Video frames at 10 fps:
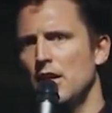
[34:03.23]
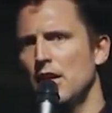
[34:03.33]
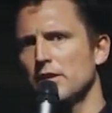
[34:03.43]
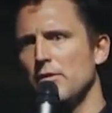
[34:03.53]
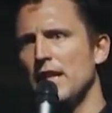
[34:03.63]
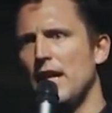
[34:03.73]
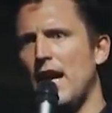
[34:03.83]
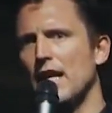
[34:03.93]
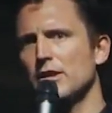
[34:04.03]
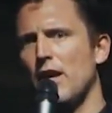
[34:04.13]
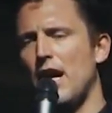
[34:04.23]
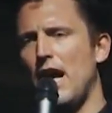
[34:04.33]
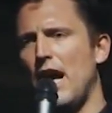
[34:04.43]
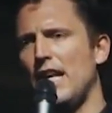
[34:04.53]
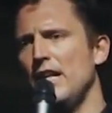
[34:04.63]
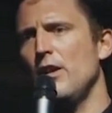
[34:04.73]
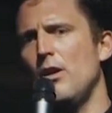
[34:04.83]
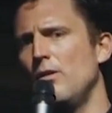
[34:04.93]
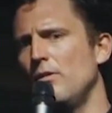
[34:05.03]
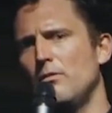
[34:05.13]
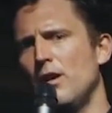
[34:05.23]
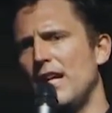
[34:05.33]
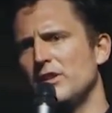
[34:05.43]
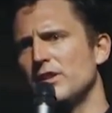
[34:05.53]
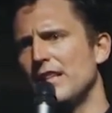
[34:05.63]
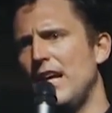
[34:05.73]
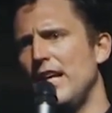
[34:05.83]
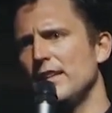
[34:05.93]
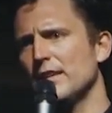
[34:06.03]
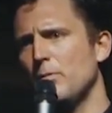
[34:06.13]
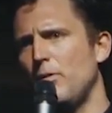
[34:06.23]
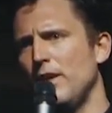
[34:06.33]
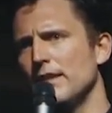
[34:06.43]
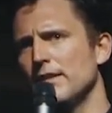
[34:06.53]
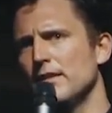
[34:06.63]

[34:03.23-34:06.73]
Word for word: So when he, so I, I know what I should say at this point,